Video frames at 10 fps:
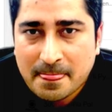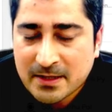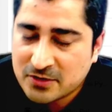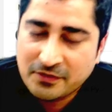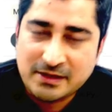So
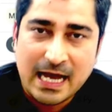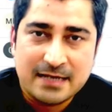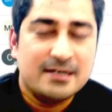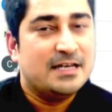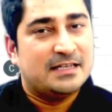with that,
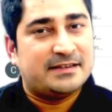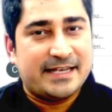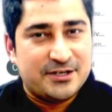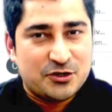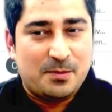thank you
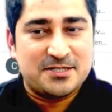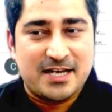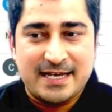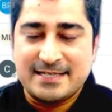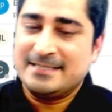so much,
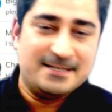guys.